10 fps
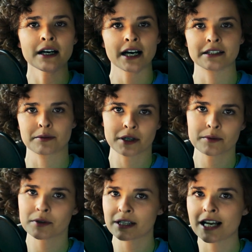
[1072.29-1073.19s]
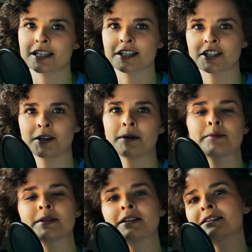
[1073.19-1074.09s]
and they're probably more likely to show up,
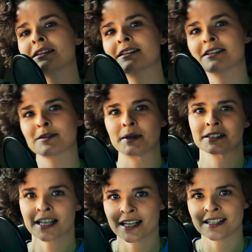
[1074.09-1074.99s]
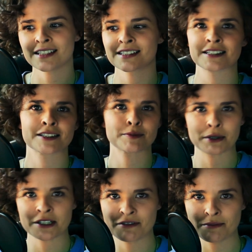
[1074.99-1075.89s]
because then it's spontaneous and
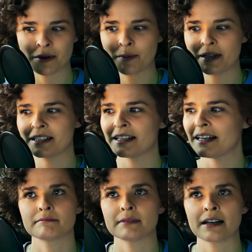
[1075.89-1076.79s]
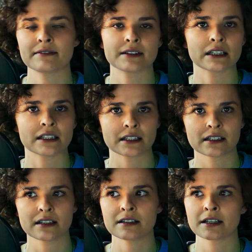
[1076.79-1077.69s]
spur of the moment. I feel like
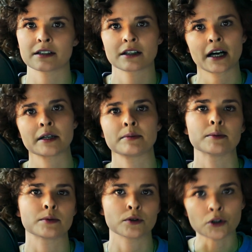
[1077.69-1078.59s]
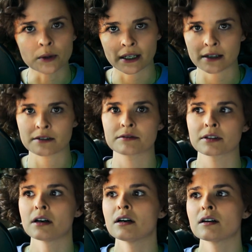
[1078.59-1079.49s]
they're the kind of people who would have
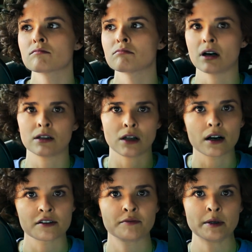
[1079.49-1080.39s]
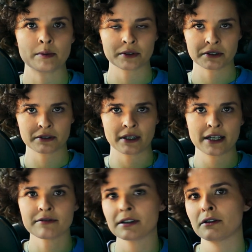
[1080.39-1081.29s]
a lot of people in their
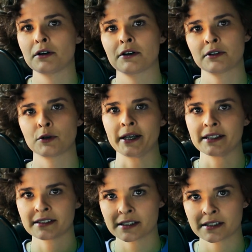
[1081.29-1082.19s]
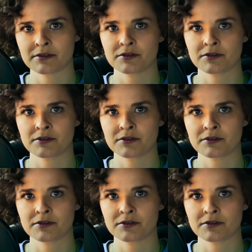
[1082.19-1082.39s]
life, like a lot of acquaintances and